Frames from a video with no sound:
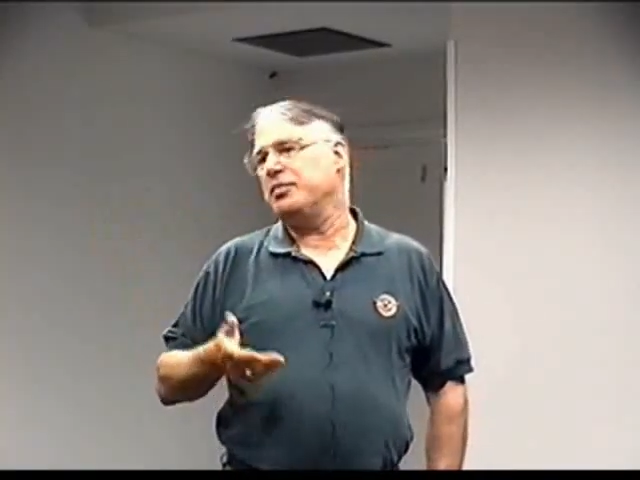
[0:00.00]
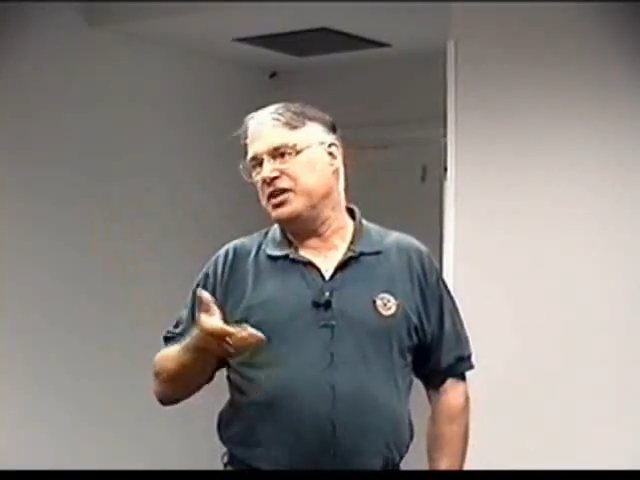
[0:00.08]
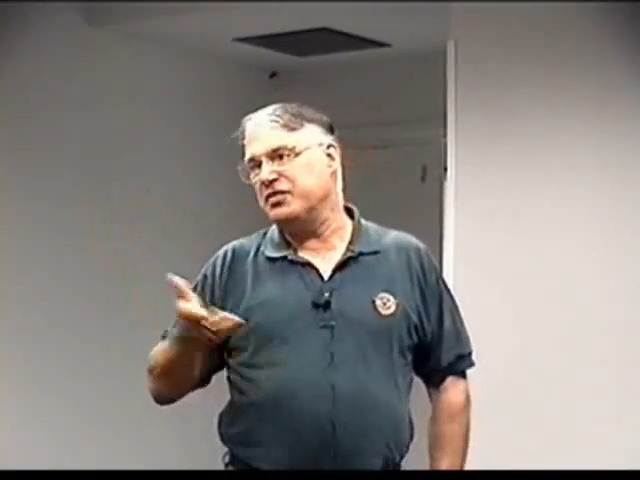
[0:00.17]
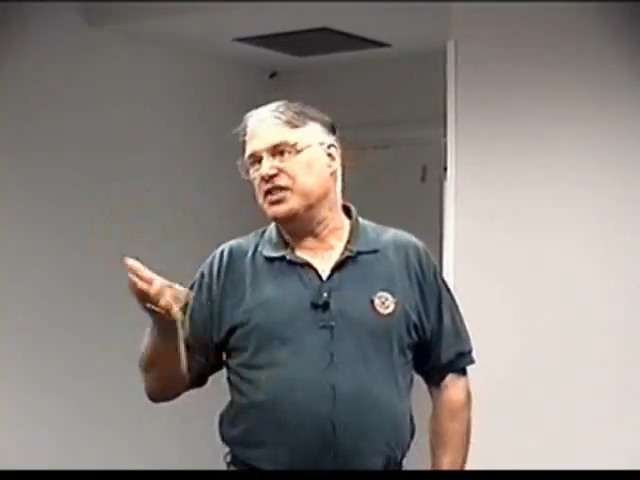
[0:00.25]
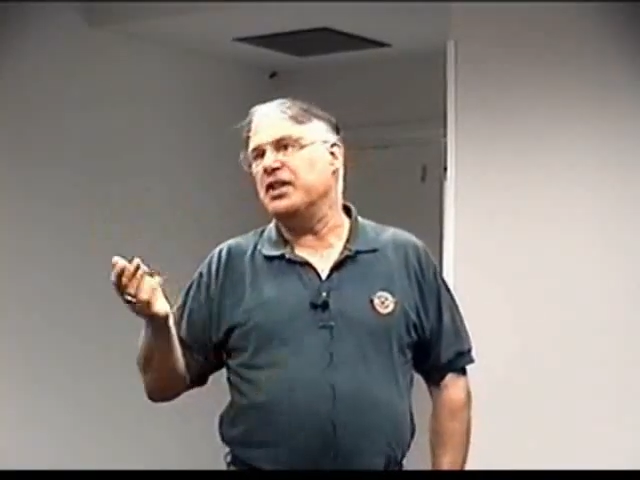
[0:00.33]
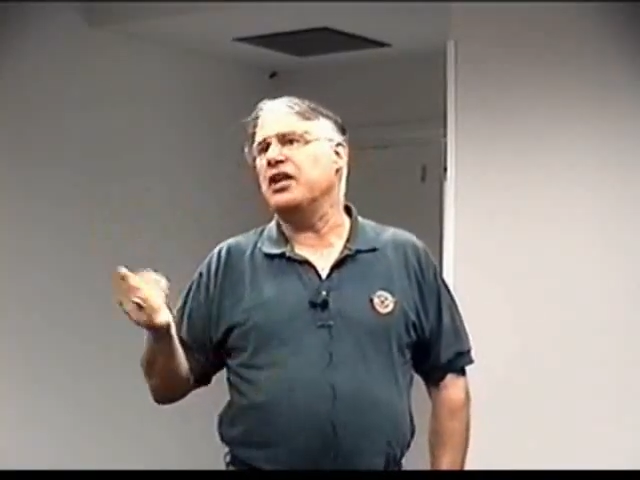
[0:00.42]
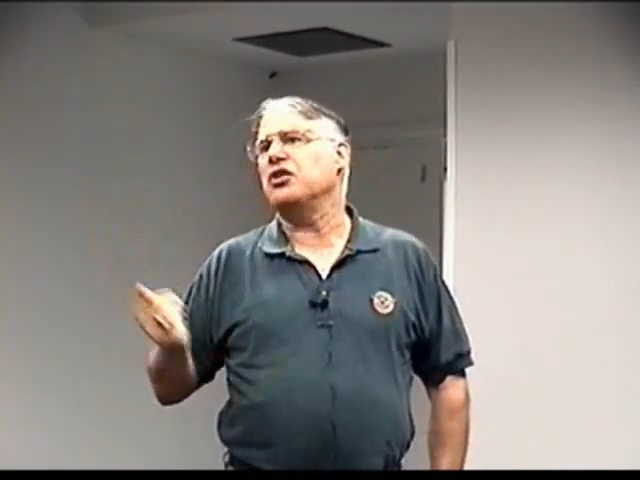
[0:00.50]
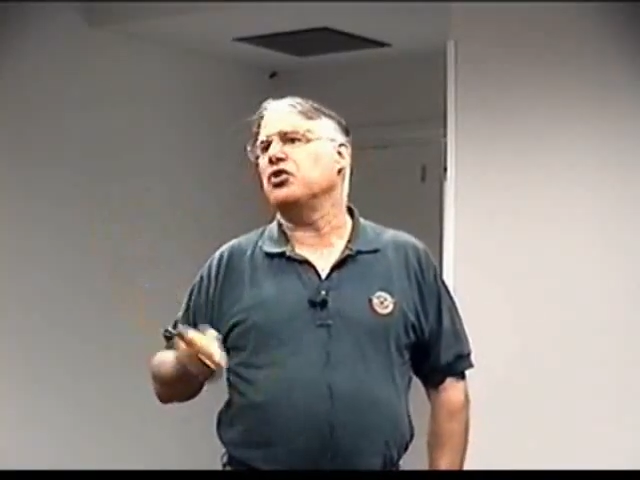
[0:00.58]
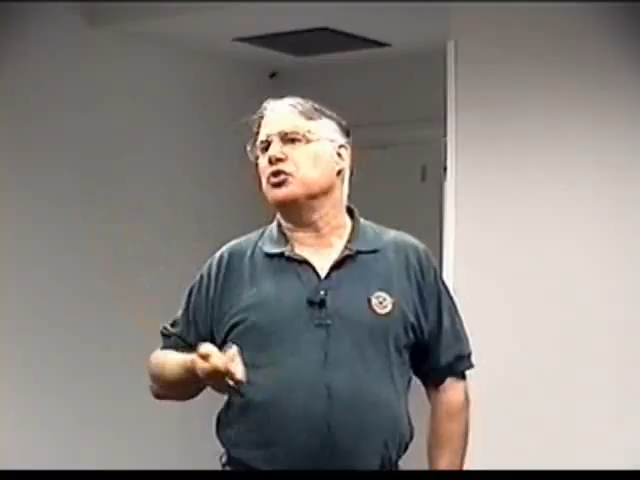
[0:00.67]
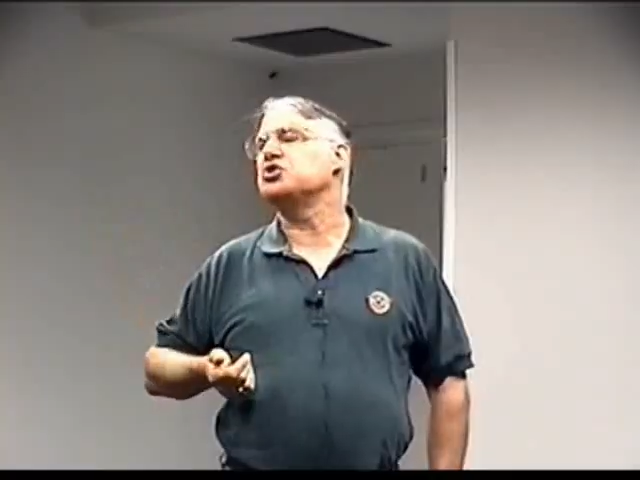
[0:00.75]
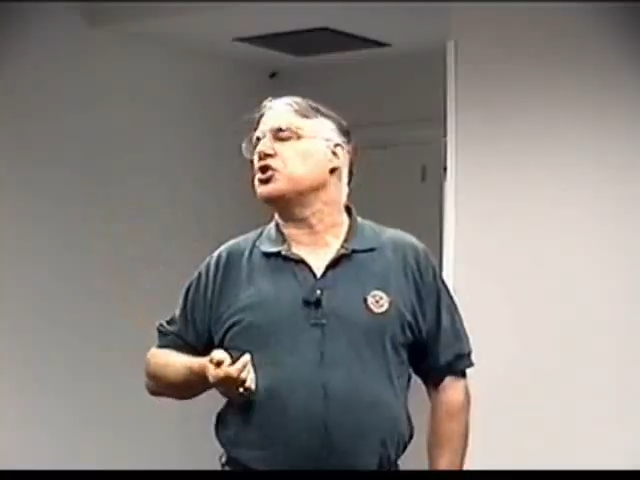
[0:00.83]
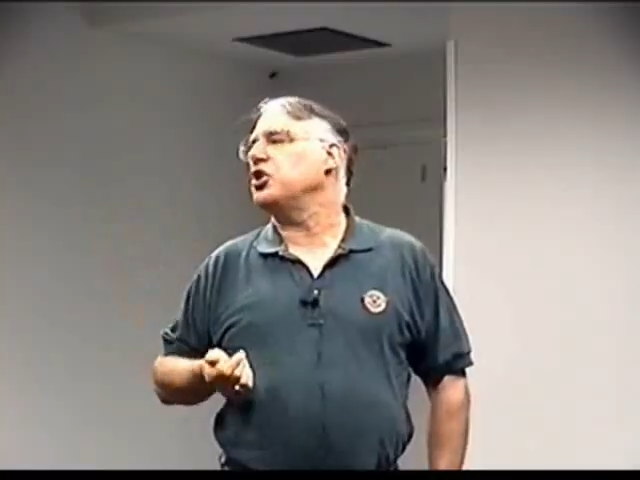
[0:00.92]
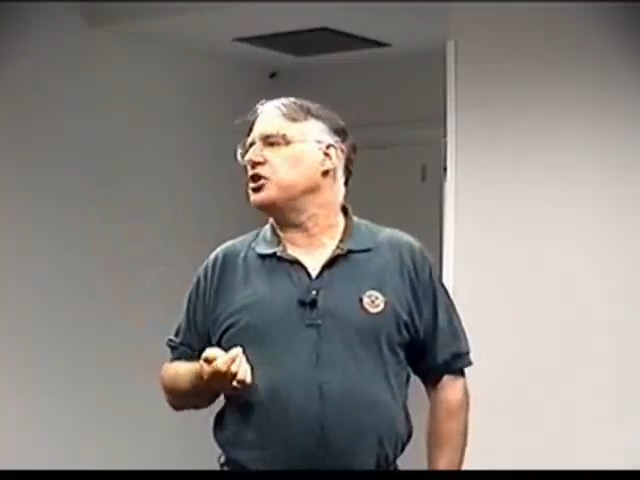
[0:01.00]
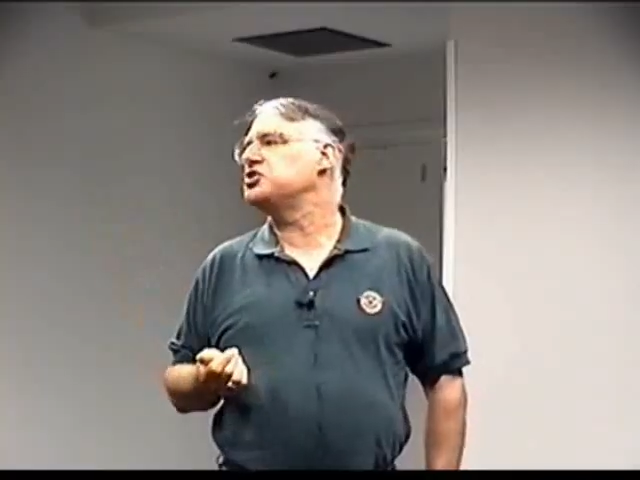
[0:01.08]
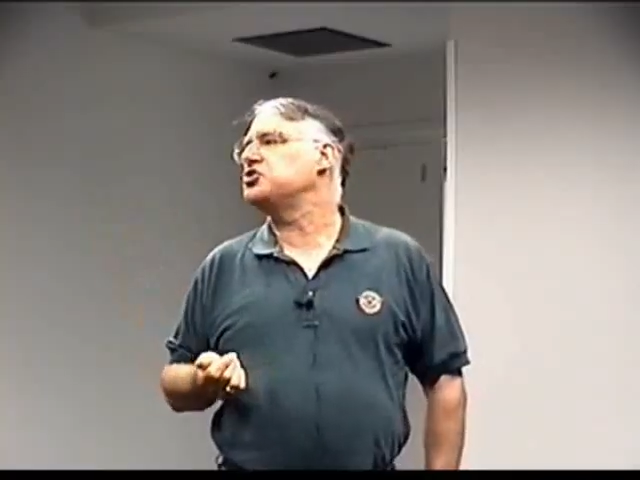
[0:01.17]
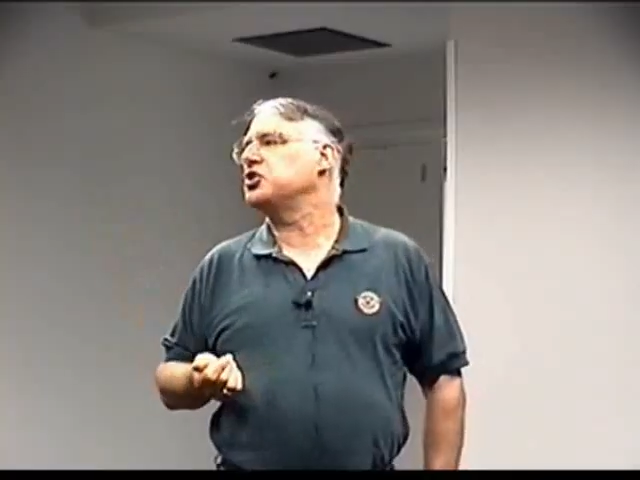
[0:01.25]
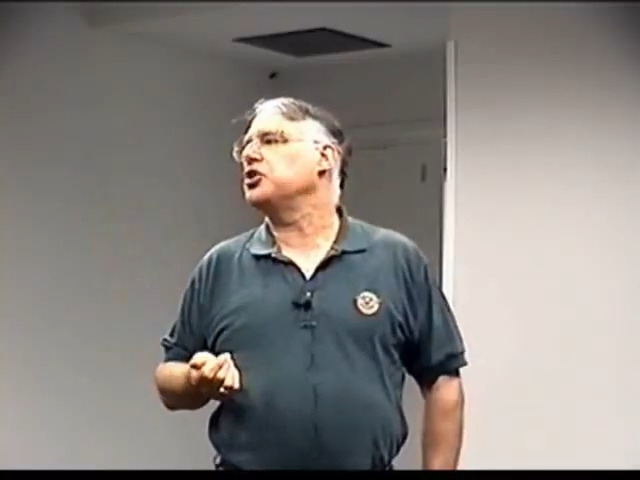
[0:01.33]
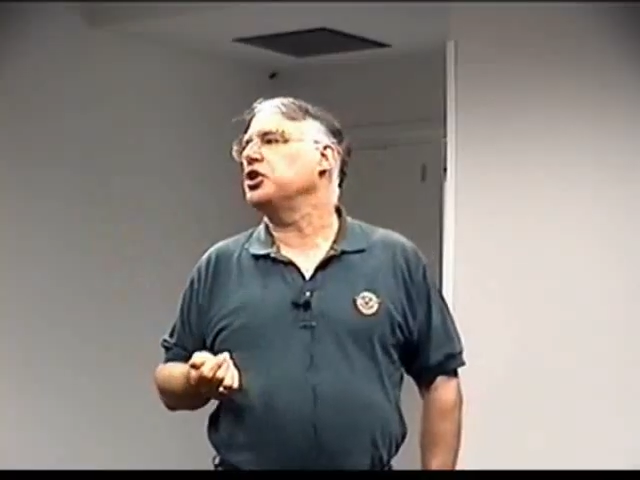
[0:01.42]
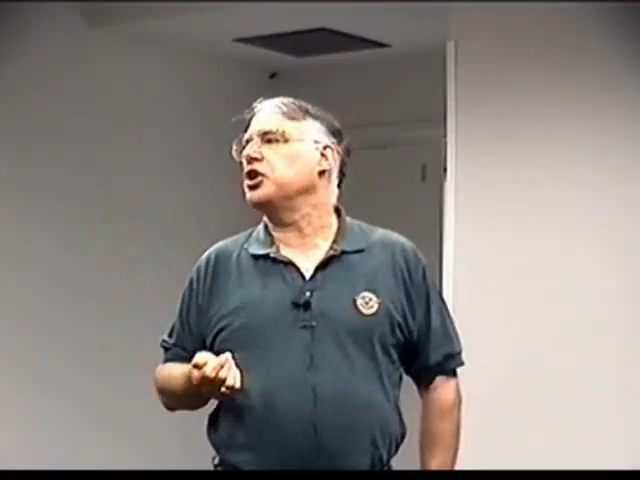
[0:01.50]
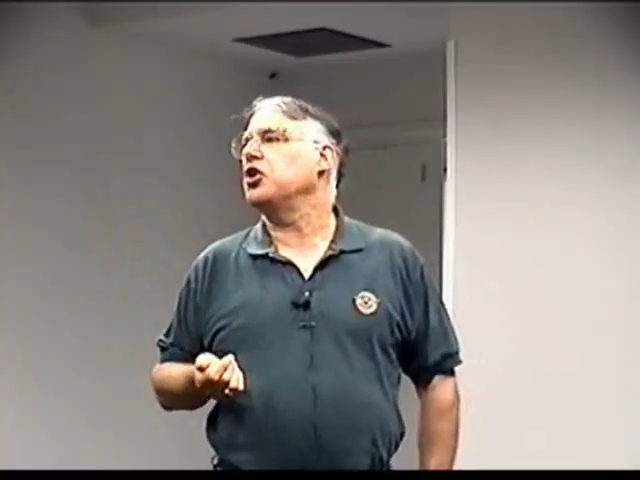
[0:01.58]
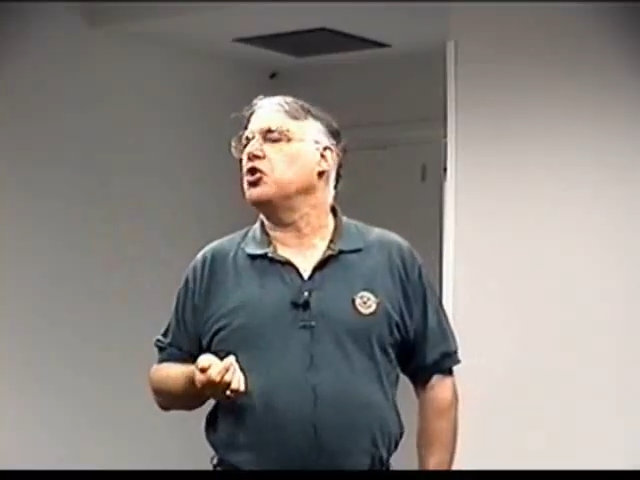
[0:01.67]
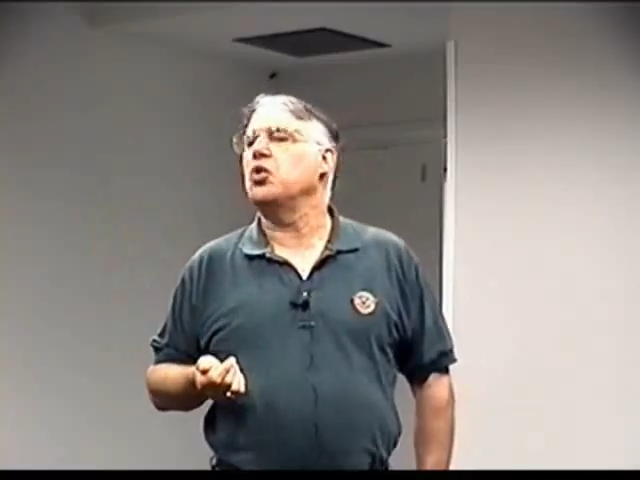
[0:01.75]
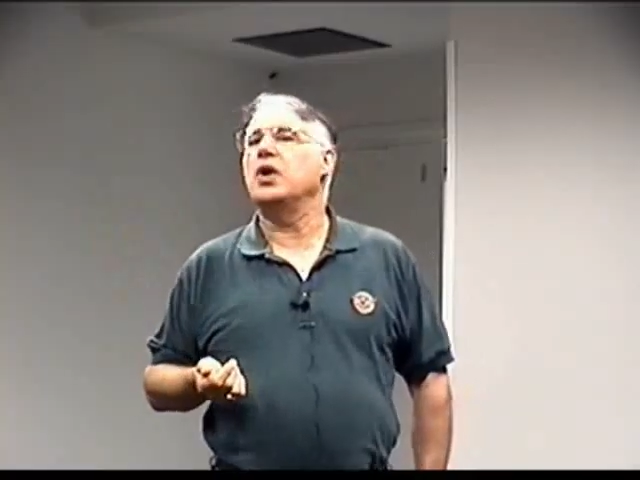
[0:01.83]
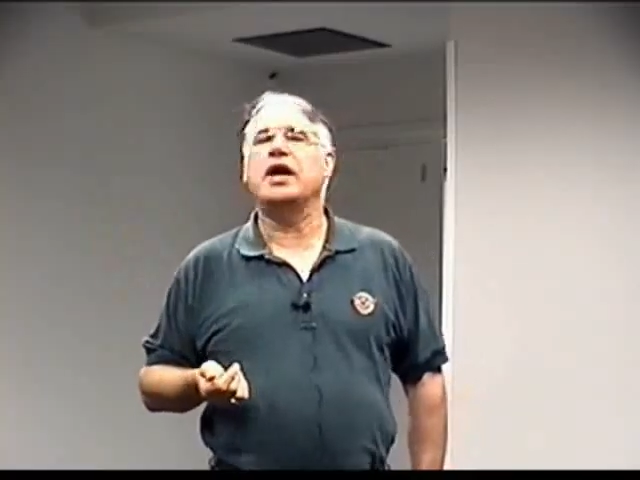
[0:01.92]
even those costs are going to go
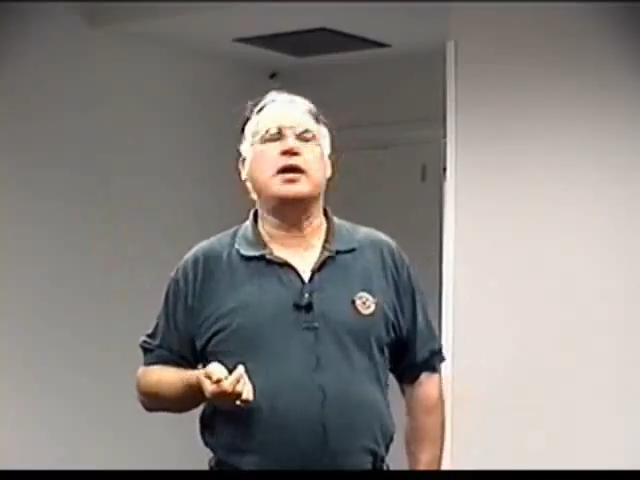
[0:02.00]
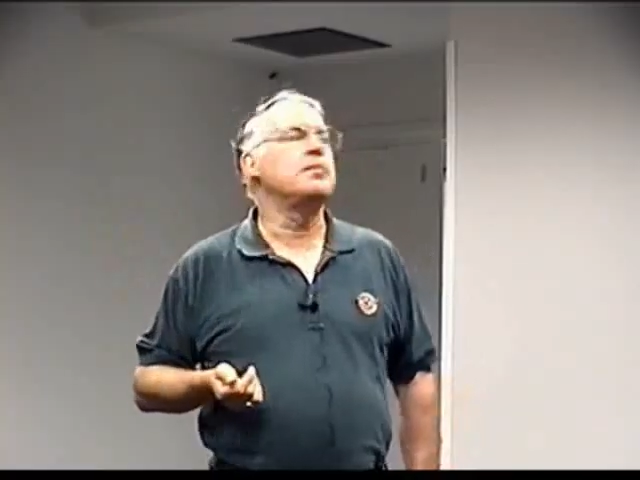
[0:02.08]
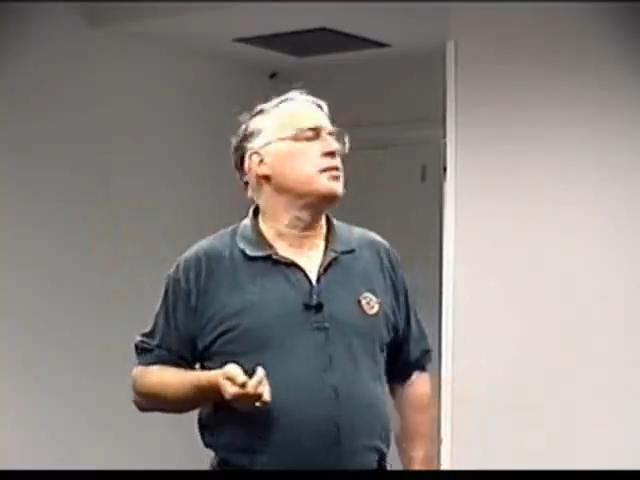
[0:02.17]
away.